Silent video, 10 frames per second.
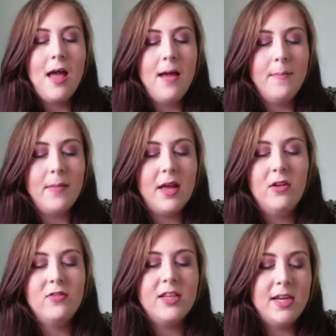and
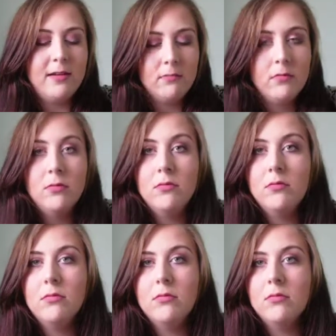obviously
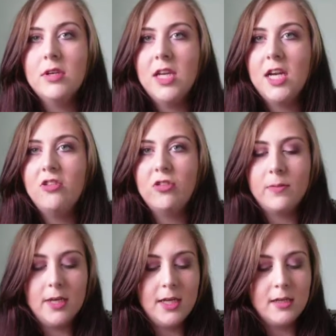nearly
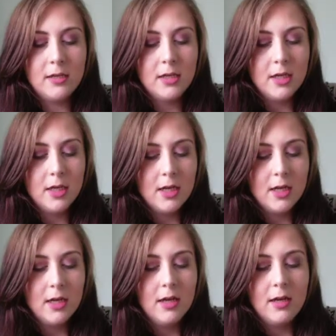dropped the lid.
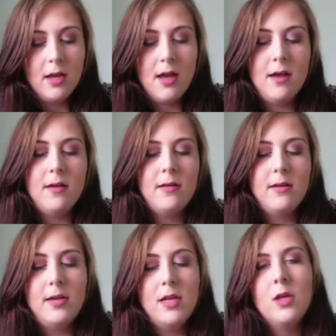Looks